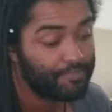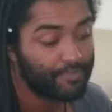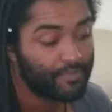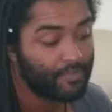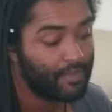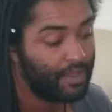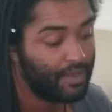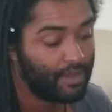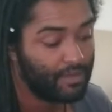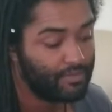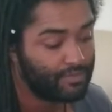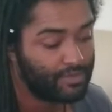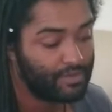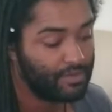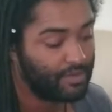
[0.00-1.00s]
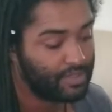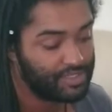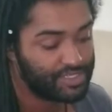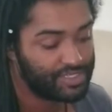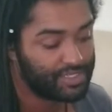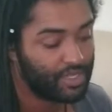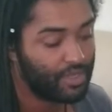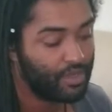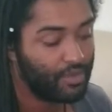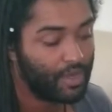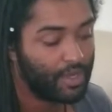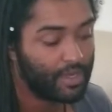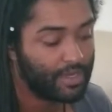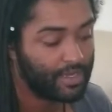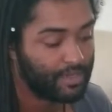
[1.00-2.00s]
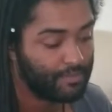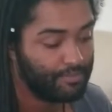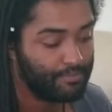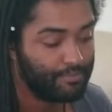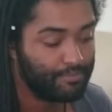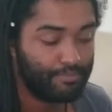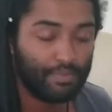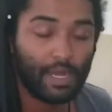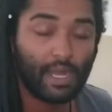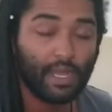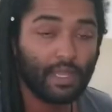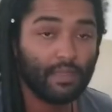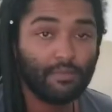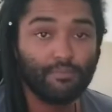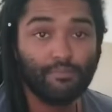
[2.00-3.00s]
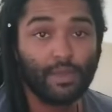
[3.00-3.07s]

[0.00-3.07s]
you could just go on and buy